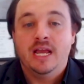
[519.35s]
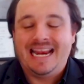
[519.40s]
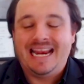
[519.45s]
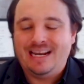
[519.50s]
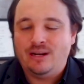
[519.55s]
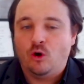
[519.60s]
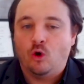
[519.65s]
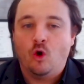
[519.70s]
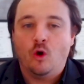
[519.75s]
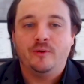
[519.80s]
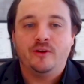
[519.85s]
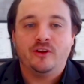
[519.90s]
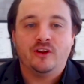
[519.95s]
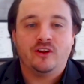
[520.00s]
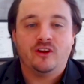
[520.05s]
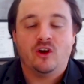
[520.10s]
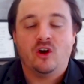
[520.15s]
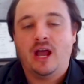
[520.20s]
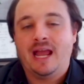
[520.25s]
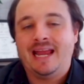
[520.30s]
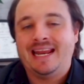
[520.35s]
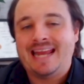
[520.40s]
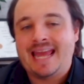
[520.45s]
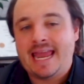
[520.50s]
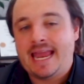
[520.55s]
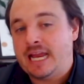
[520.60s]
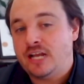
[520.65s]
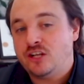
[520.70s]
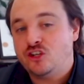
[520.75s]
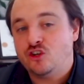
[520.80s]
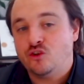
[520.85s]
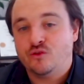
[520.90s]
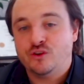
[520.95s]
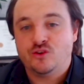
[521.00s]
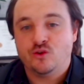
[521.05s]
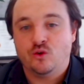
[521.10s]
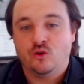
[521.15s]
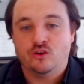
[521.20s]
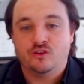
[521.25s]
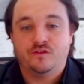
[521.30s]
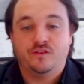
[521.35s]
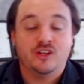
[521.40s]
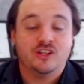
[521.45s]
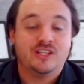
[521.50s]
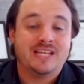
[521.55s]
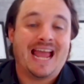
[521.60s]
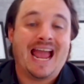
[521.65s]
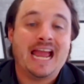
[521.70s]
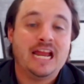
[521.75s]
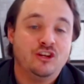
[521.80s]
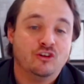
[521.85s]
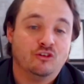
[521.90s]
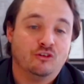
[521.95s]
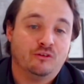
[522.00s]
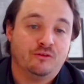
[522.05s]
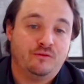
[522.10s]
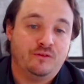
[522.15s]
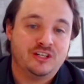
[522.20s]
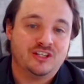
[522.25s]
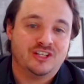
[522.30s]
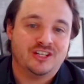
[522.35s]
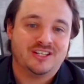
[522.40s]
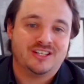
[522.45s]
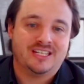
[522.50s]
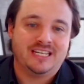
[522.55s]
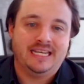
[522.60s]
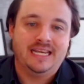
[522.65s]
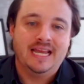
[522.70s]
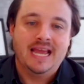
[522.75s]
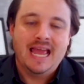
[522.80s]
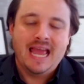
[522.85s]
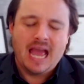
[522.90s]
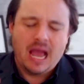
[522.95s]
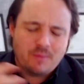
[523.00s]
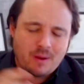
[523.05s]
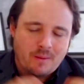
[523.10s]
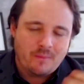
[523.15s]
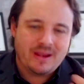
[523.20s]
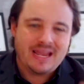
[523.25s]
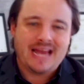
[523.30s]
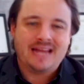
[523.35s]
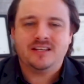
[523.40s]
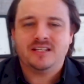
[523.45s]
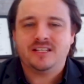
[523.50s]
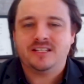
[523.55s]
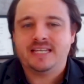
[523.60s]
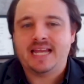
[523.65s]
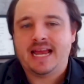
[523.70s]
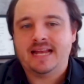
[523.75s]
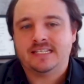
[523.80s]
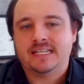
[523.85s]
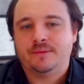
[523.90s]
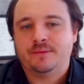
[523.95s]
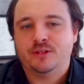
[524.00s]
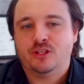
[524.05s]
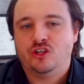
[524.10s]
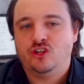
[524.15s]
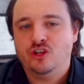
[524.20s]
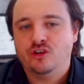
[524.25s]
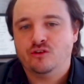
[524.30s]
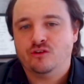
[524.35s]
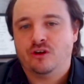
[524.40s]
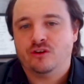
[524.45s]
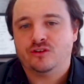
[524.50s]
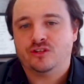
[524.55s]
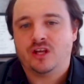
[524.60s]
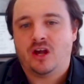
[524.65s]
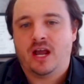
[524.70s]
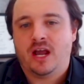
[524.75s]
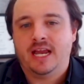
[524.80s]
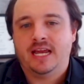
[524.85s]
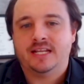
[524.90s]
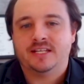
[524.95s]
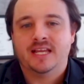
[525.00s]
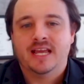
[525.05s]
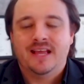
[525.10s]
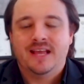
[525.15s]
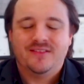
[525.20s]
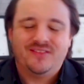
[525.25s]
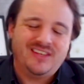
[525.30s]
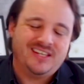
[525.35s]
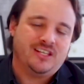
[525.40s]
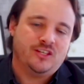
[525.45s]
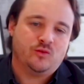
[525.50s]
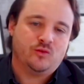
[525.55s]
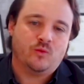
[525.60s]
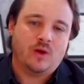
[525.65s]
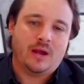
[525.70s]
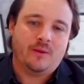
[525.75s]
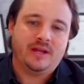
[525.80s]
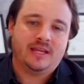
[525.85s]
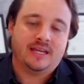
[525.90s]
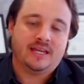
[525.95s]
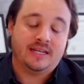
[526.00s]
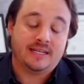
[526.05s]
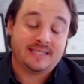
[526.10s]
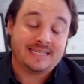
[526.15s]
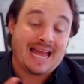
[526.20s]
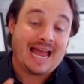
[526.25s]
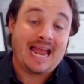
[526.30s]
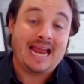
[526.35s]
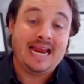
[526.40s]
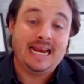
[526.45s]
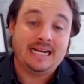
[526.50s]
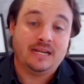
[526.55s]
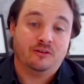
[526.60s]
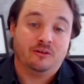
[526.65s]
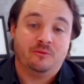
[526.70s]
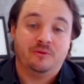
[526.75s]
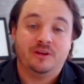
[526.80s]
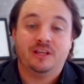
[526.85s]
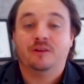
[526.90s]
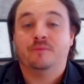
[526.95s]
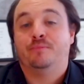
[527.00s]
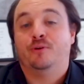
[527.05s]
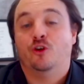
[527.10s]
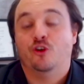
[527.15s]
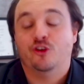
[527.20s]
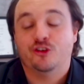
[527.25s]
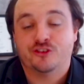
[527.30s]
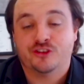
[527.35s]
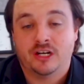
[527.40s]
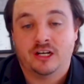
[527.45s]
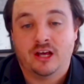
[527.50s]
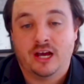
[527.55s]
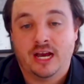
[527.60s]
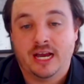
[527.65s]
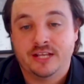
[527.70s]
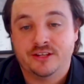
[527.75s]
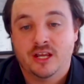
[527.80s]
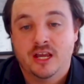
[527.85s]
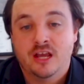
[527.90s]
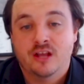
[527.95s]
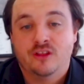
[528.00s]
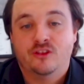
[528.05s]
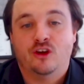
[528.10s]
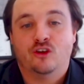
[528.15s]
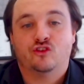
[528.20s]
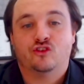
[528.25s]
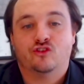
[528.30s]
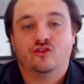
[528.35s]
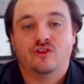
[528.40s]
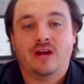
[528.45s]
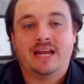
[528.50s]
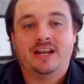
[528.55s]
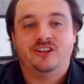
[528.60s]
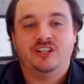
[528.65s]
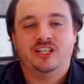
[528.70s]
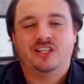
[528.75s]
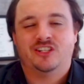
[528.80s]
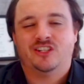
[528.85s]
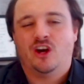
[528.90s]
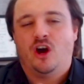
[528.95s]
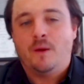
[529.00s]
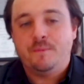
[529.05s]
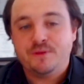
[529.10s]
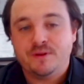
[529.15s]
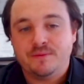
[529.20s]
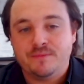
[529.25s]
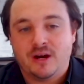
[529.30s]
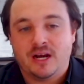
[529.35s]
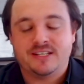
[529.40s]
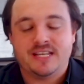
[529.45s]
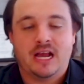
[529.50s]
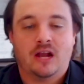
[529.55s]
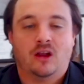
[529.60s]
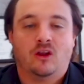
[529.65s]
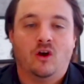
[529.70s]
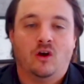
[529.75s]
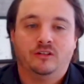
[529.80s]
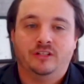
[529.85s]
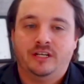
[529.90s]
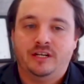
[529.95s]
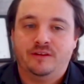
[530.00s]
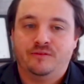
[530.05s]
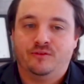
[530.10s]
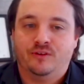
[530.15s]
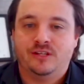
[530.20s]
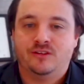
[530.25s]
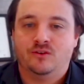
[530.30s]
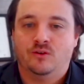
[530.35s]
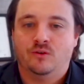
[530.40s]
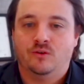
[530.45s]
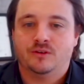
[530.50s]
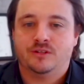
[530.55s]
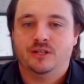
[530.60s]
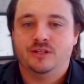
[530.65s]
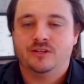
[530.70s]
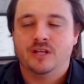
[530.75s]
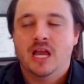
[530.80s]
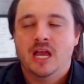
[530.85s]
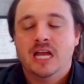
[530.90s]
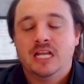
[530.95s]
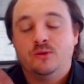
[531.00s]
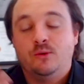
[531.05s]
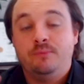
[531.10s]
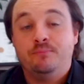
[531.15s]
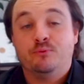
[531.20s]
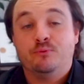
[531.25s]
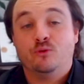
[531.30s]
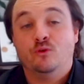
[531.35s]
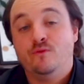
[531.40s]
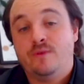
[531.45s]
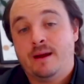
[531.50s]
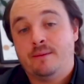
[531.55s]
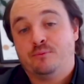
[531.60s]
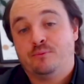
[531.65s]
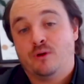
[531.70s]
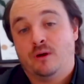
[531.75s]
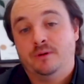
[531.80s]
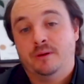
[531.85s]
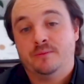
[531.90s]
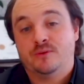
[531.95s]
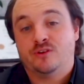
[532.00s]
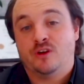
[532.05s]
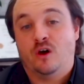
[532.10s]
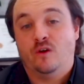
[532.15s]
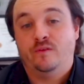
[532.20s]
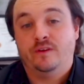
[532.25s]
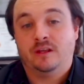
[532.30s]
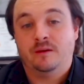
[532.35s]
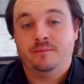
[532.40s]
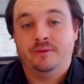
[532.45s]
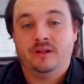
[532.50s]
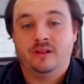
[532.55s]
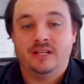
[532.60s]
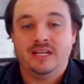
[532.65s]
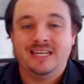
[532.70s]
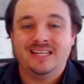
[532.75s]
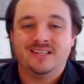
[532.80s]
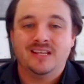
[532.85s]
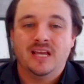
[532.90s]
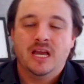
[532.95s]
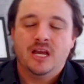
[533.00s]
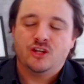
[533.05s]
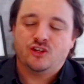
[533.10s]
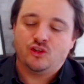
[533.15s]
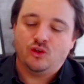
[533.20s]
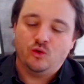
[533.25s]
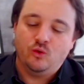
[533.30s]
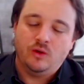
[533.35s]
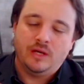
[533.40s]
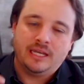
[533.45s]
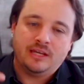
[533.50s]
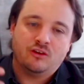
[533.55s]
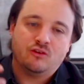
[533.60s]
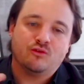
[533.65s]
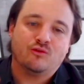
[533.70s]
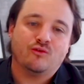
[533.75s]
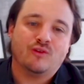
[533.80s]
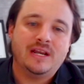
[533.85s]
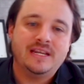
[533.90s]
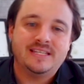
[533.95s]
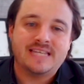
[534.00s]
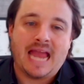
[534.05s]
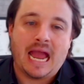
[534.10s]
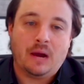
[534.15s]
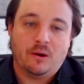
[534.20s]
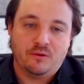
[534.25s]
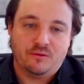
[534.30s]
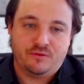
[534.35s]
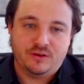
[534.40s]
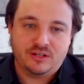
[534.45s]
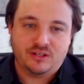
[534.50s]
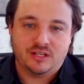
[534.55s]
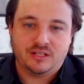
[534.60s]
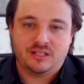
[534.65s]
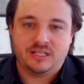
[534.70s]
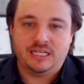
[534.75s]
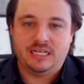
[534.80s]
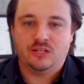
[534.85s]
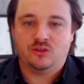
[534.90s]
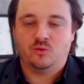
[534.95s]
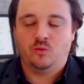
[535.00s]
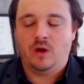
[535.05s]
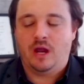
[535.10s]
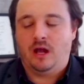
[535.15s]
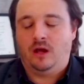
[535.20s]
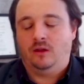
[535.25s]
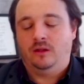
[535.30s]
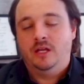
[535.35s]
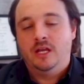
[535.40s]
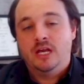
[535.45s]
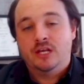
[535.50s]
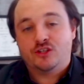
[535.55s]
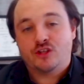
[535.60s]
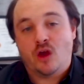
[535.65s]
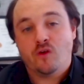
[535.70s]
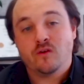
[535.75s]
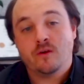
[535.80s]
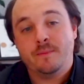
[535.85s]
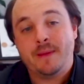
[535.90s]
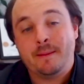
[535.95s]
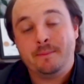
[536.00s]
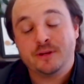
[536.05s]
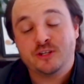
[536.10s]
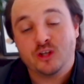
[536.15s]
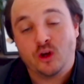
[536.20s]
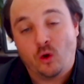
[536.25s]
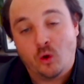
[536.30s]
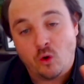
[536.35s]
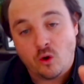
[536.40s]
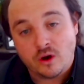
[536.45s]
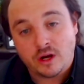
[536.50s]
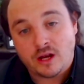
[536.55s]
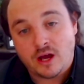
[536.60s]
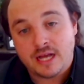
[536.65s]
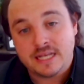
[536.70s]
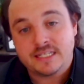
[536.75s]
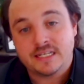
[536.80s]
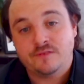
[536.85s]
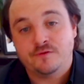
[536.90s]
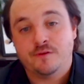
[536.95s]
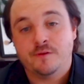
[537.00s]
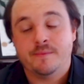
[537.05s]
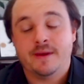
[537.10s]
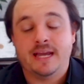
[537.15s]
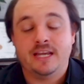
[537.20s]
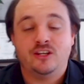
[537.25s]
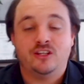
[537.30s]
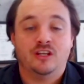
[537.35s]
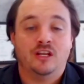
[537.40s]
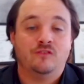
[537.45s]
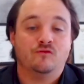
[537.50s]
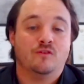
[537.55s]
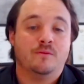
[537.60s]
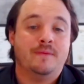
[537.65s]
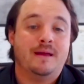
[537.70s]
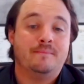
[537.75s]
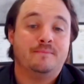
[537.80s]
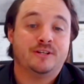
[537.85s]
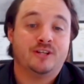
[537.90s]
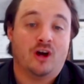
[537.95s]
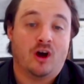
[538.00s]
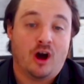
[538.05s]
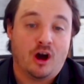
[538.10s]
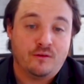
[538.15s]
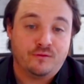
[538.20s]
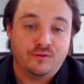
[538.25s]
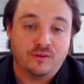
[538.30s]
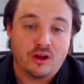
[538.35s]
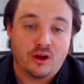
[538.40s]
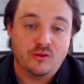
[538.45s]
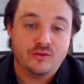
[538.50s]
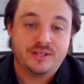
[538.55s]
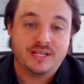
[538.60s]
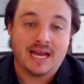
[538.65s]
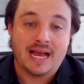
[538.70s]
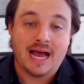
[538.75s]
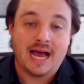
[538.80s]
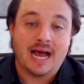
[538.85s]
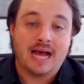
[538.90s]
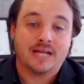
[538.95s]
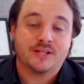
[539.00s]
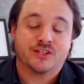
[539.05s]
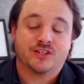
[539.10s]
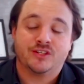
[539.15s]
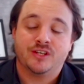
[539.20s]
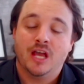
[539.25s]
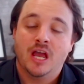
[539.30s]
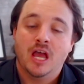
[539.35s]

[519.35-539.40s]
in order to enhance your resourcefulness and your efficiency. And when we understand some of the neuroscience, this is where we can tailor and we can personalize those strategies to optimize our cognitive resources, to improve our problem-solving abilities, to increase our efficiency as well. So remember to organize information, remember to offload tasks,